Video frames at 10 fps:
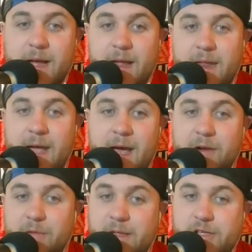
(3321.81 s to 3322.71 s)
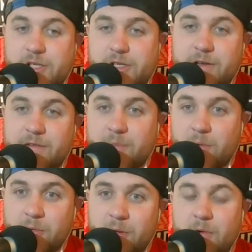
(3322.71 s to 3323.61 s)
Yeah, I don't think she should have
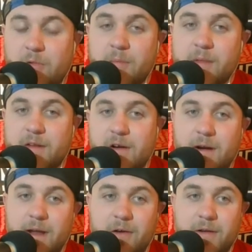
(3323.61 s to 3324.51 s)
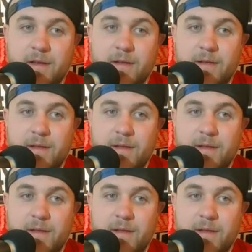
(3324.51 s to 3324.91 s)
pulled the whole woman's card out and